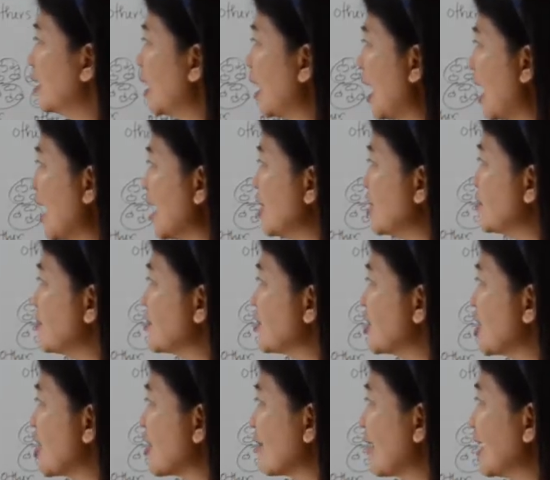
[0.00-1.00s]
I use
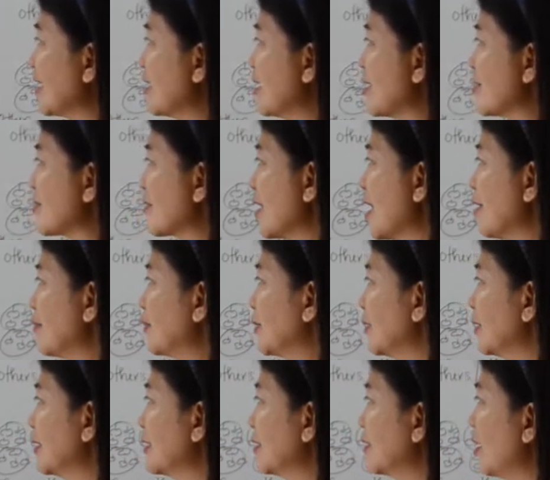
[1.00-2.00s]
here another apple.
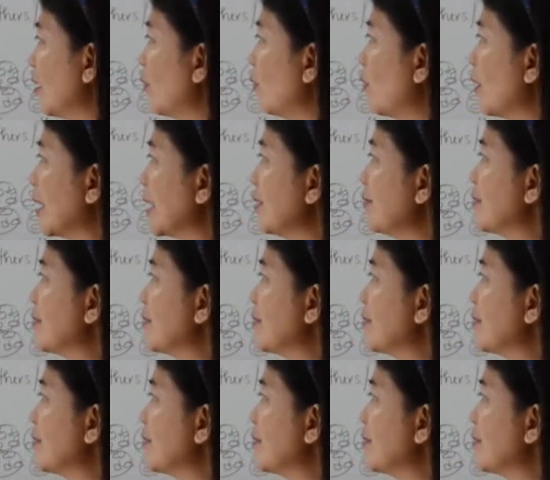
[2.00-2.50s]
Why?